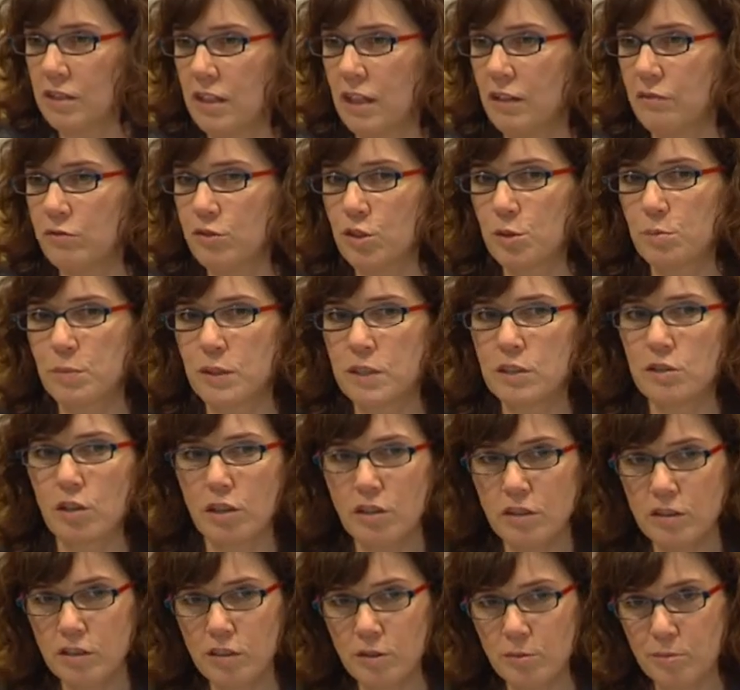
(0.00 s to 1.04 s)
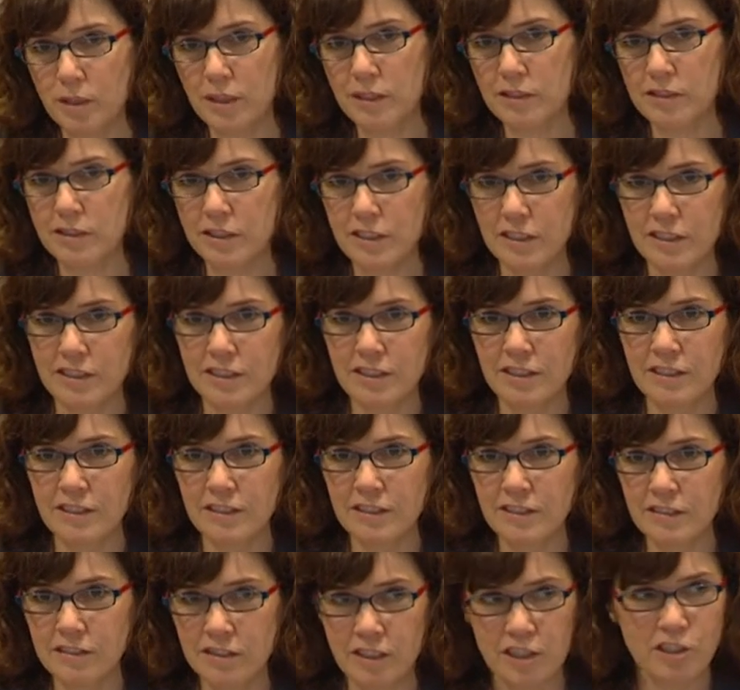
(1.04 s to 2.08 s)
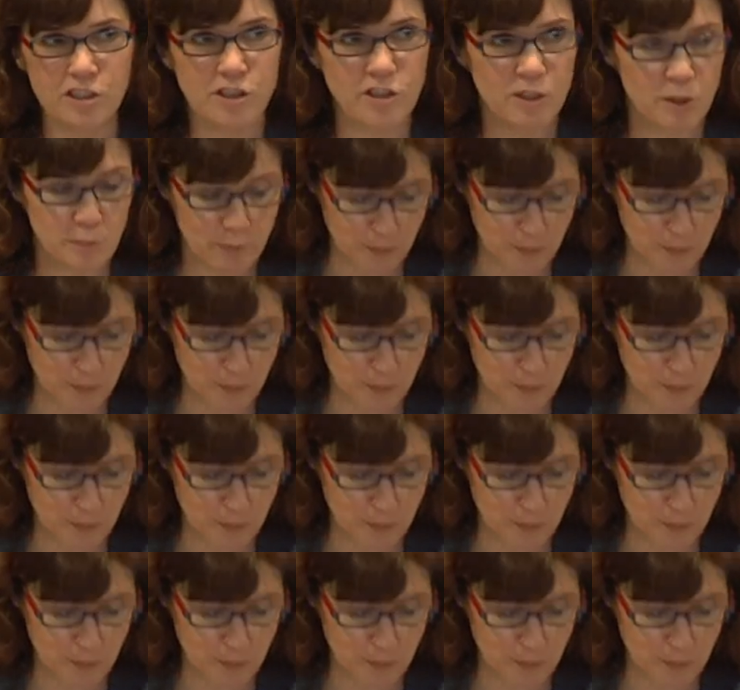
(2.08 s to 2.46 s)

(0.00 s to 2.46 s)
and have to be documented in national